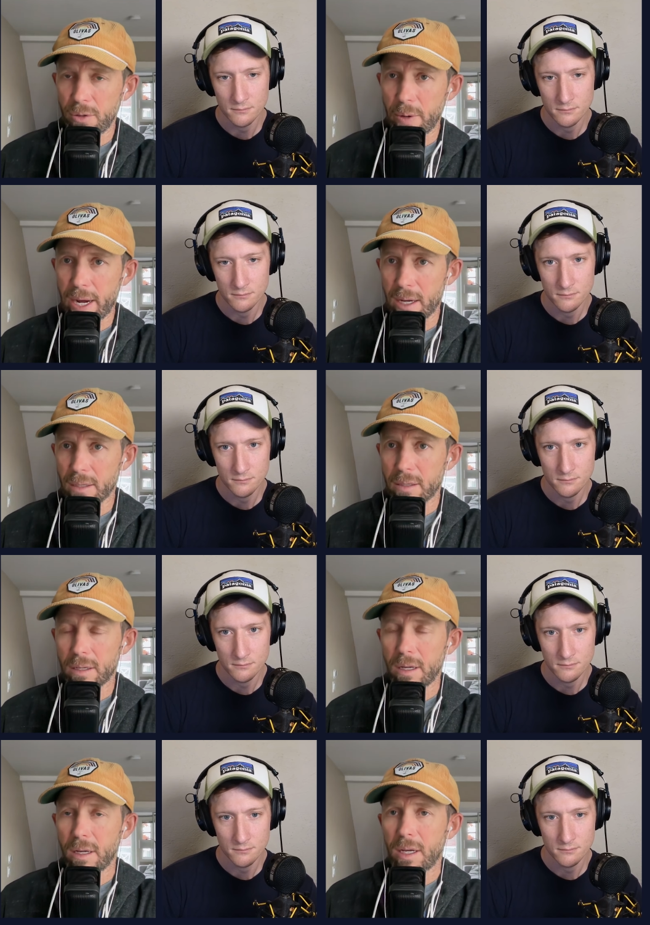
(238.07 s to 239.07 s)
Speaker 1: US.
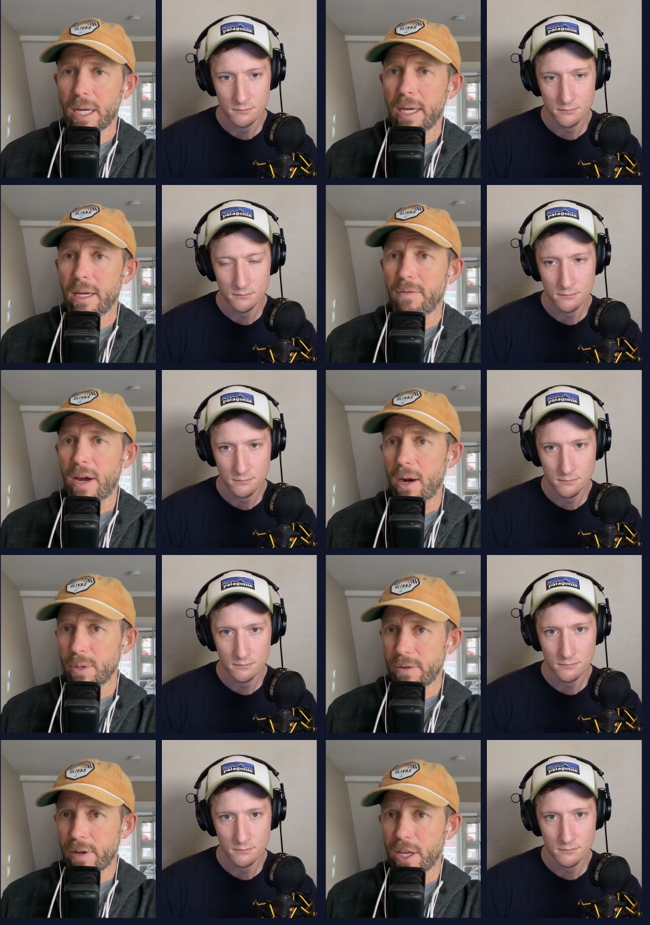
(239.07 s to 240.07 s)
If I was
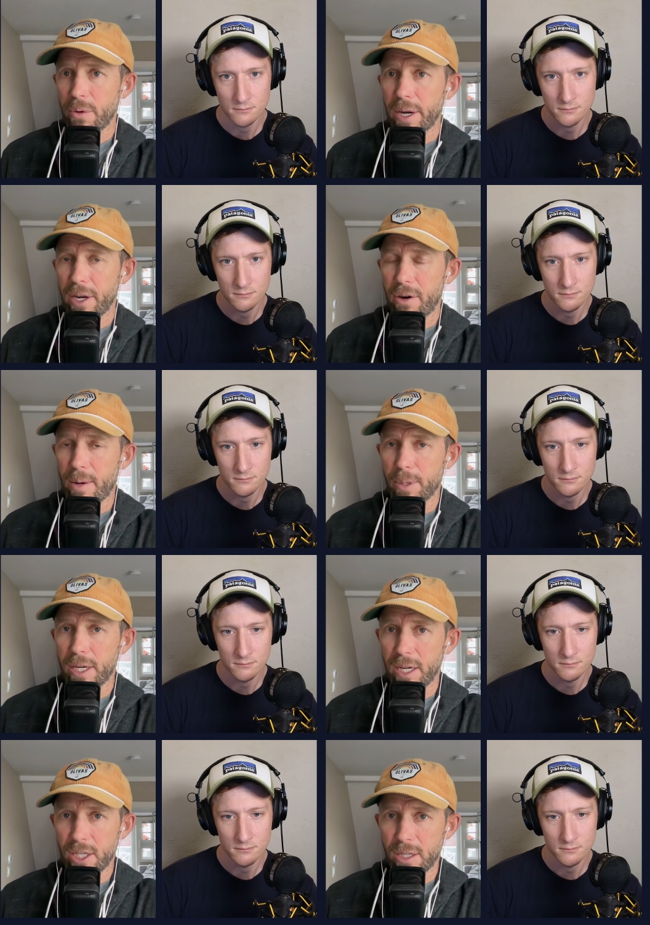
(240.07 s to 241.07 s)
evaluating your
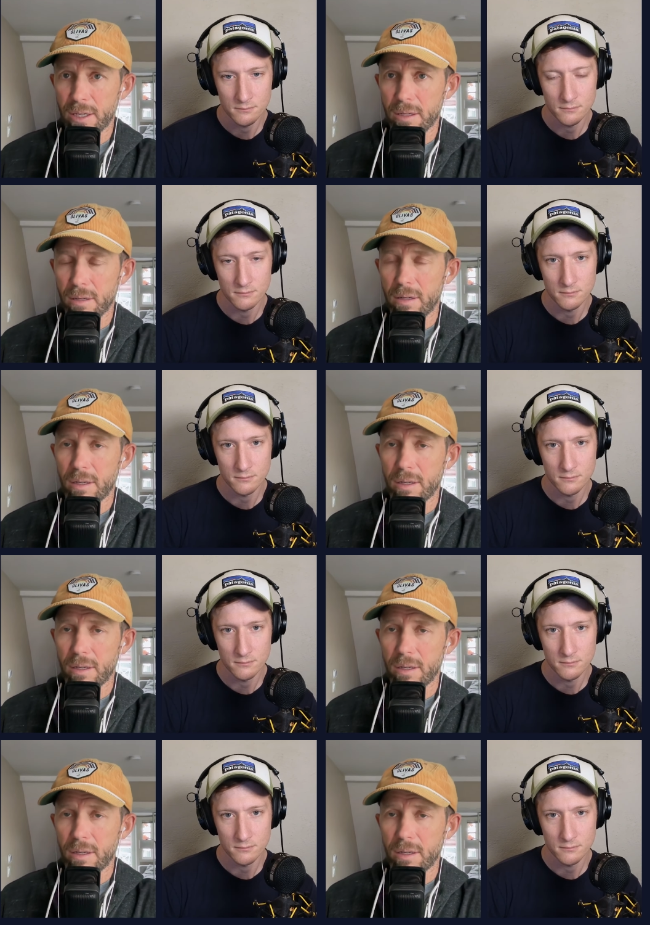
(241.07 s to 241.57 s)
application,